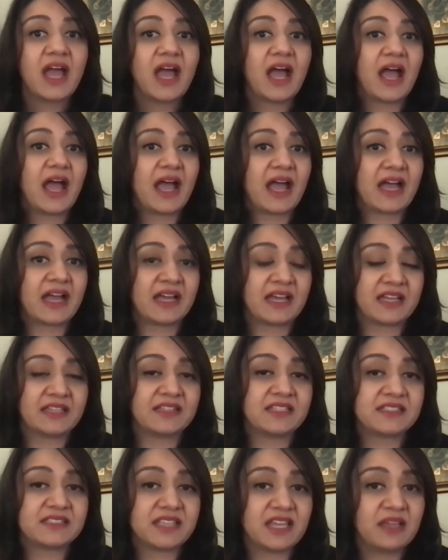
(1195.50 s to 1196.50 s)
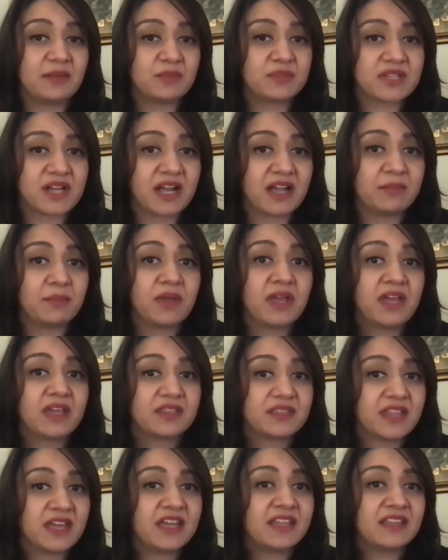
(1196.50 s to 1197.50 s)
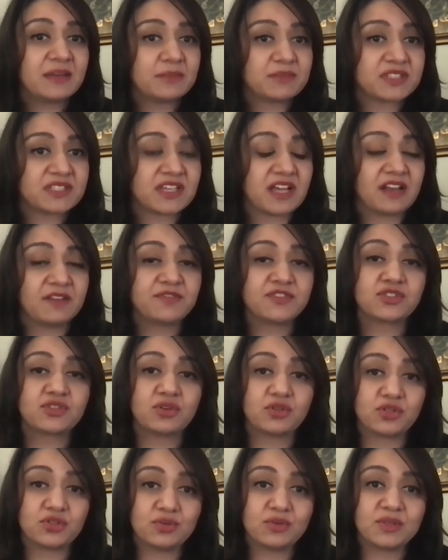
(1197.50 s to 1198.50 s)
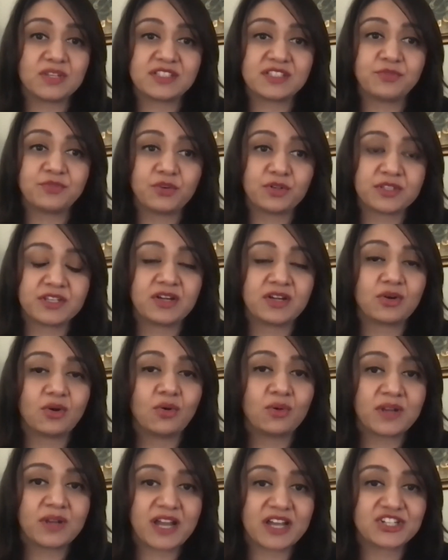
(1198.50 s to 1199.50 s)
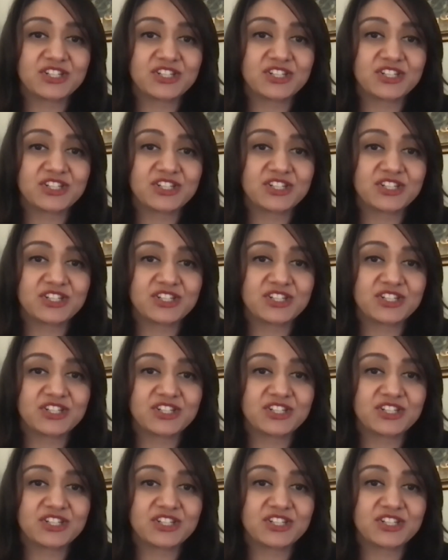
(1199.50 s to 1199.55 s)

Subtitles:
At the same time, they themselves could do this for their own national